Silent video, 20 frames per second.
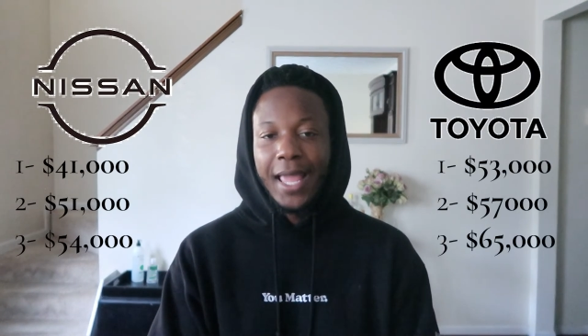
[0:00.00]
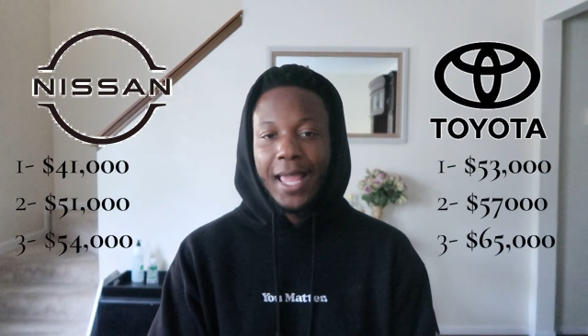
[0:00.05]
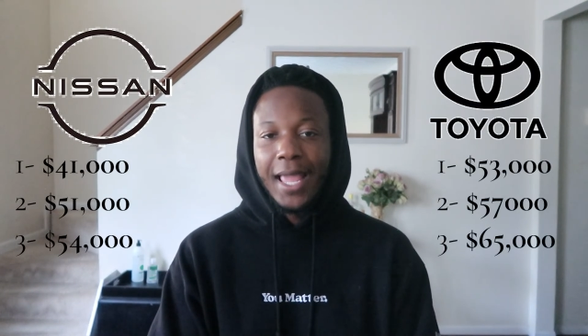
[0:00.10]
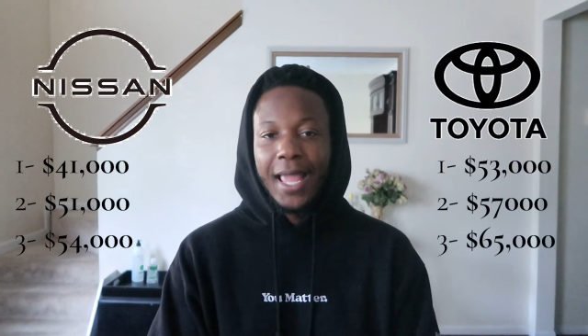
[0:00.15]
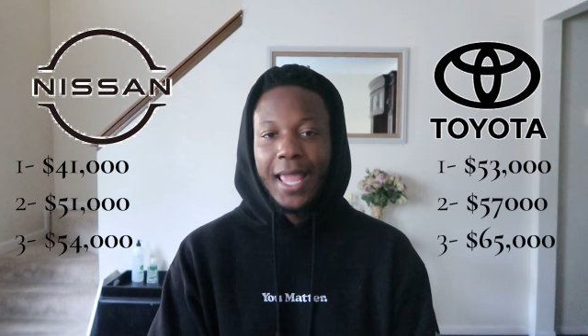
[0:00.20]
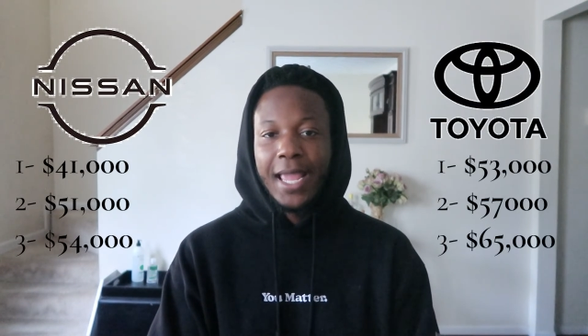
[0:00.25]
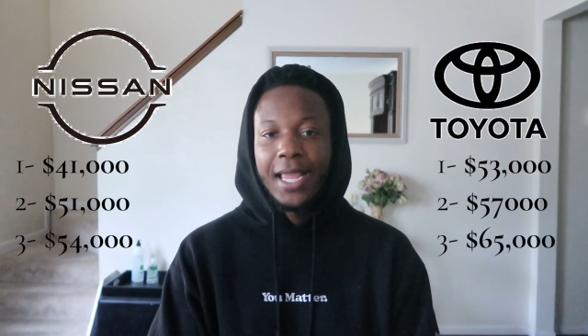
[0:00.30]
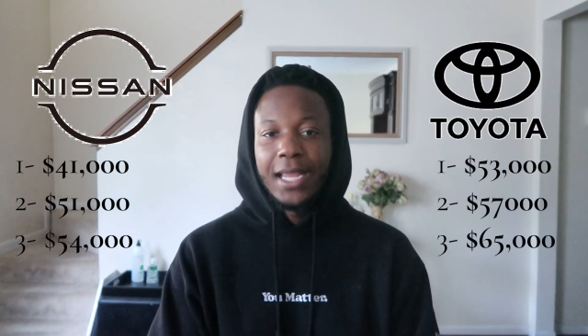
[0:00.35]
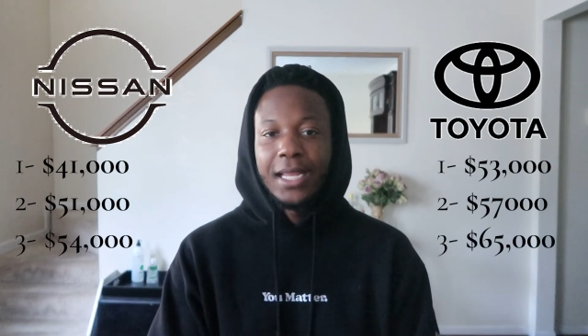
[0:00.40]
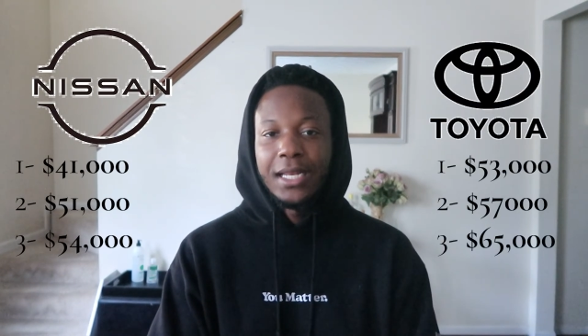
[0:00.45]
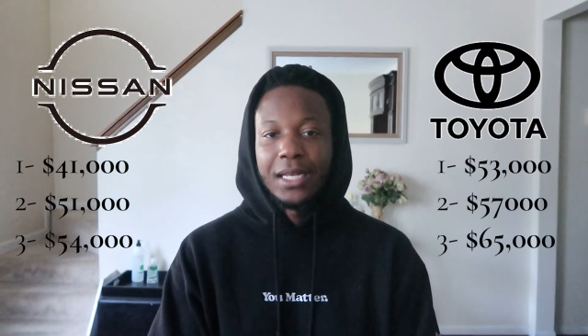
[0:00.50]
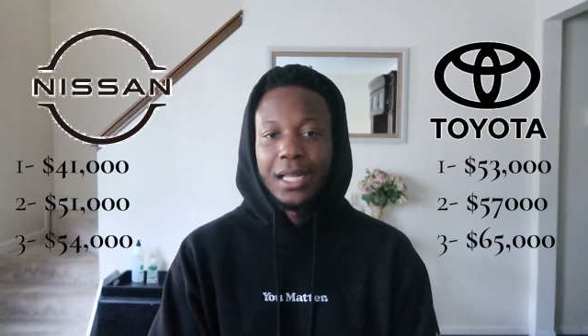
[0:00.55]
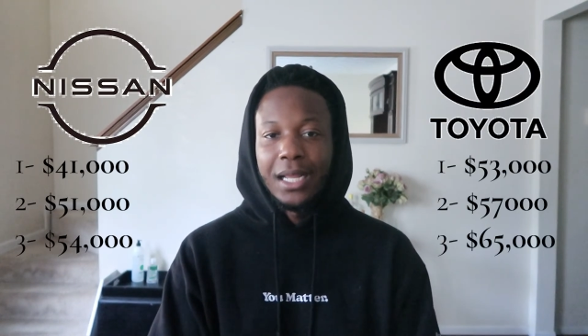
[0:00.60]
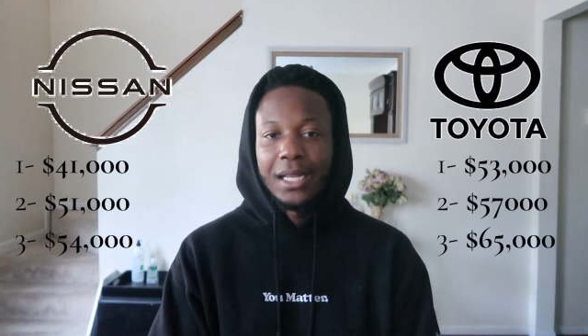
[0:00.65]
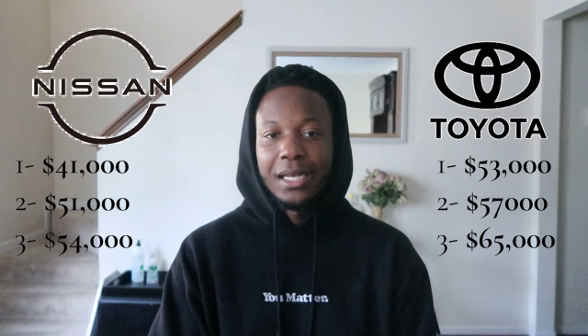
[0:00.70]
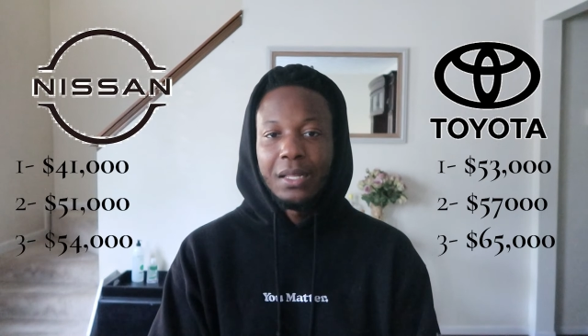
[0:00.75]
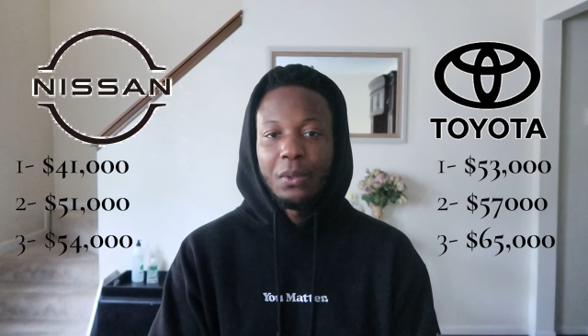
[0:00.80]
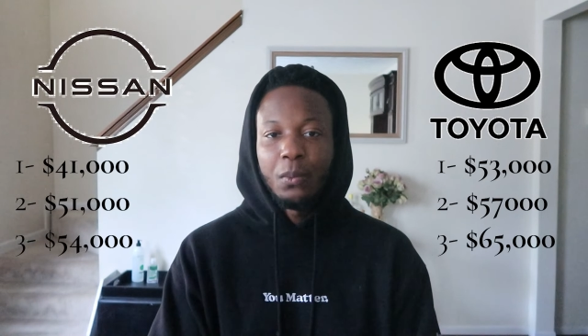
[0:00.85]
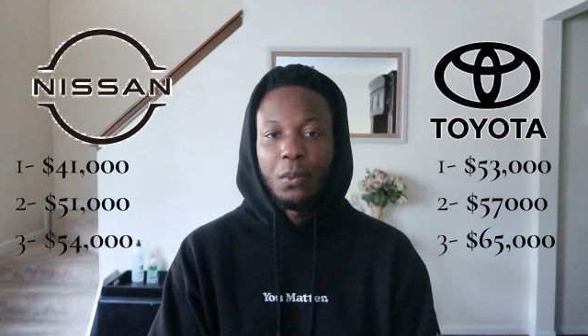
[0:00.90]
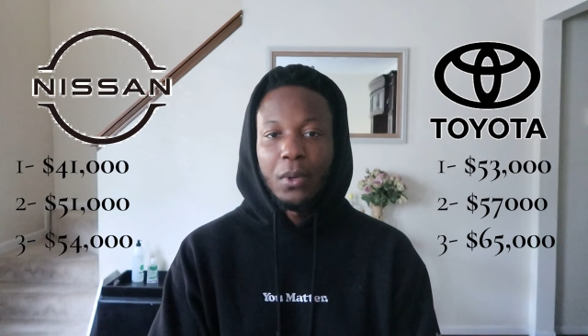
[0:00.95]

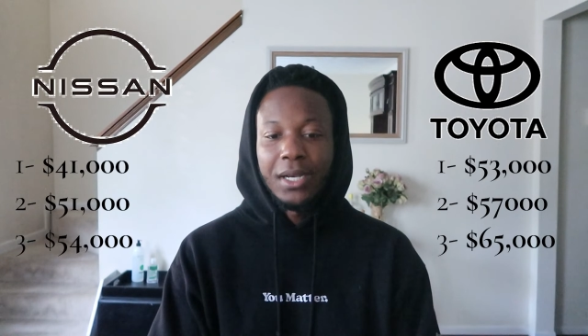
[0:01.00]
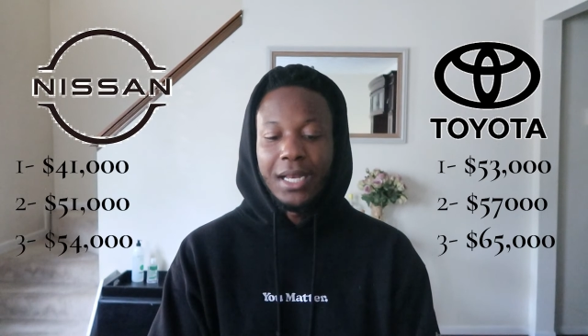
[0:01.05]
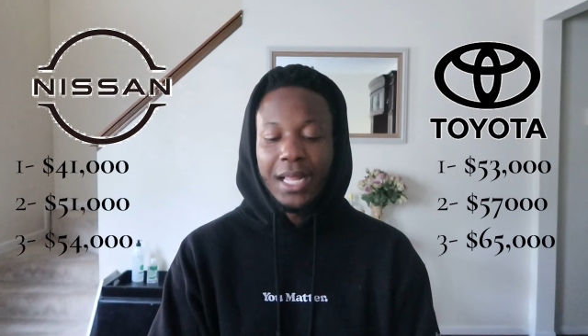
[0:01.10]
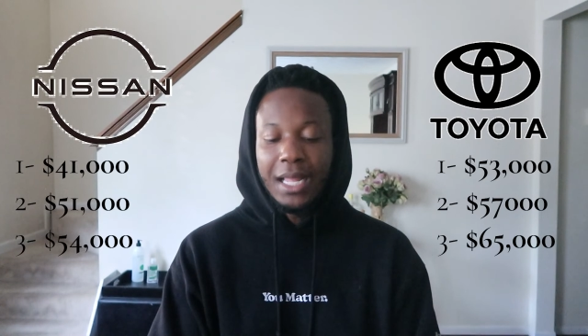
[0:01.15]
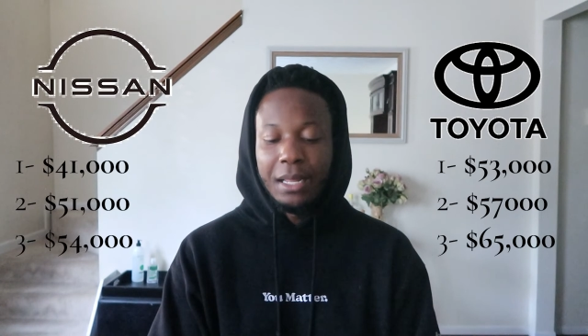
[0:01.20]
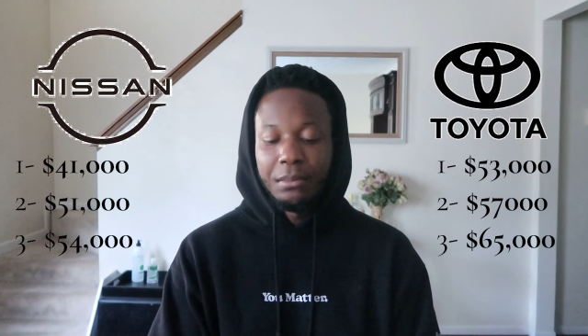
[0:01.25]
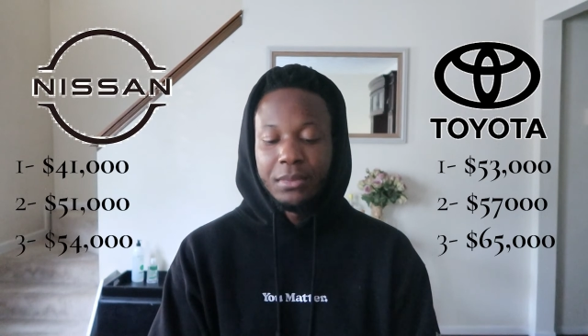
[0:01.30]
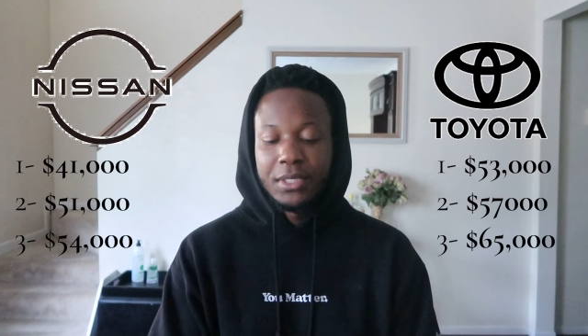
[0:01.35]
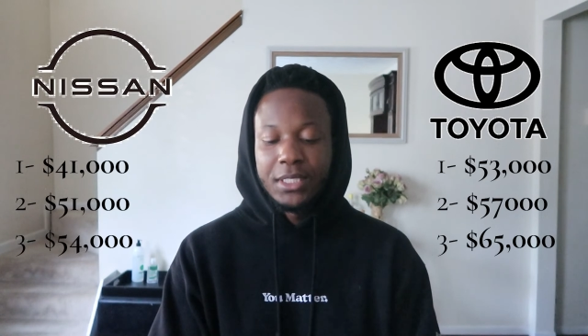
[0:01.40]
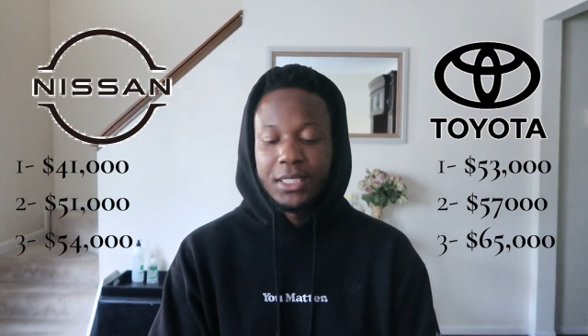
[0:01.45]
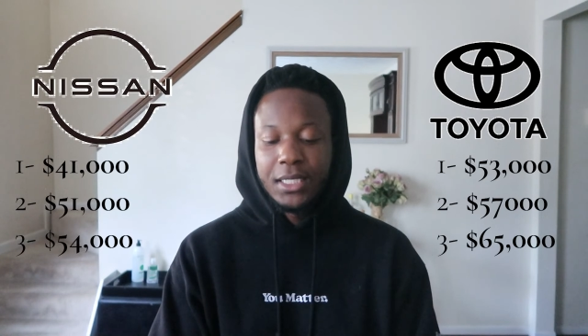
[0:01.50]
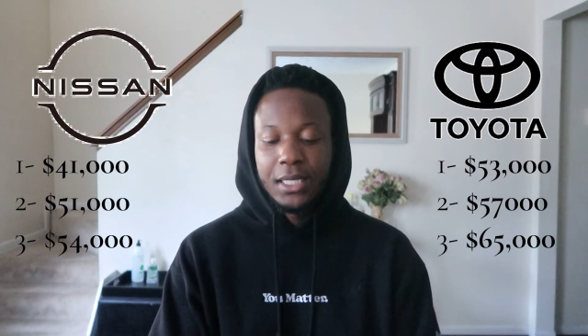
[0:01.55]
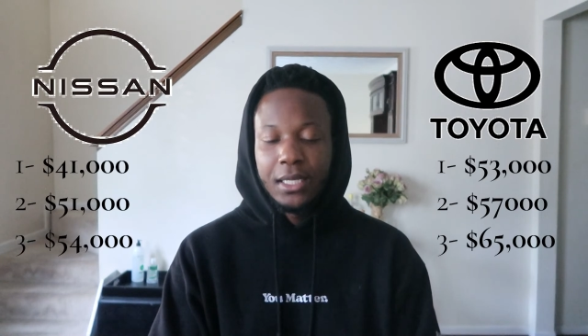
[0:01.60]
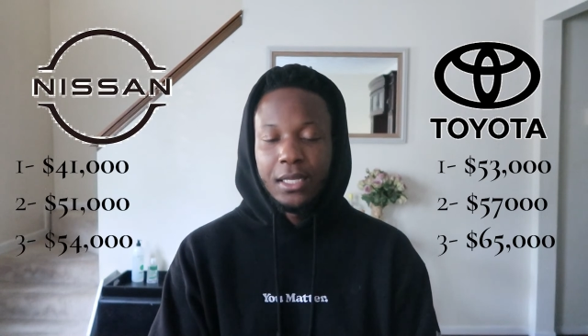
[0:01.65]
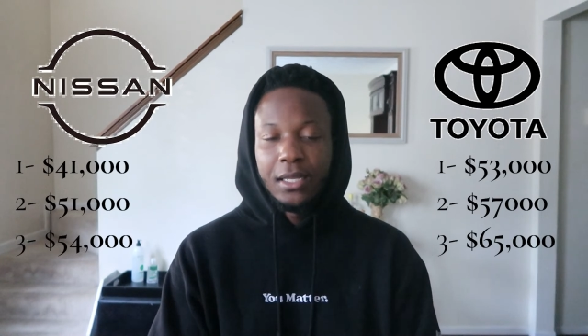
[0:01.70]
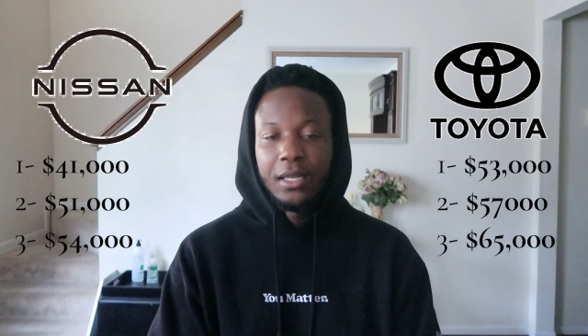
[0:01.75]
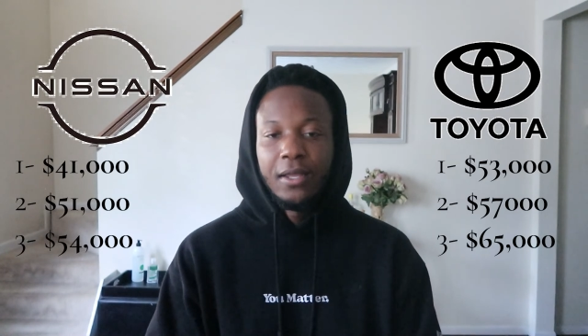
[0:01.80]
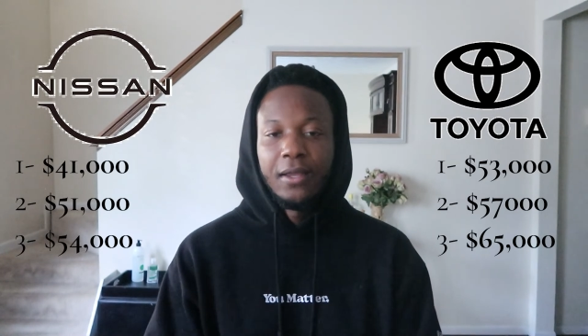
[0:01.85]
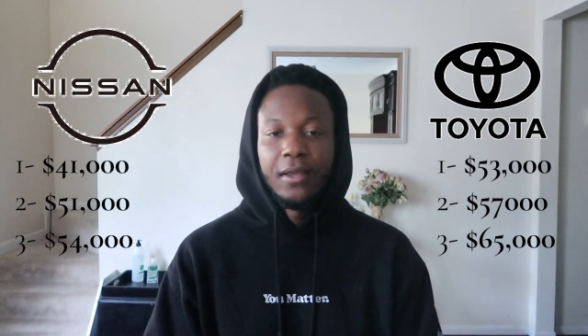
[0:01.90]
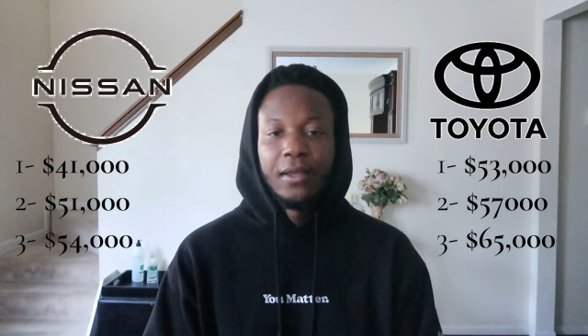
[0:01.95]
A91 MT,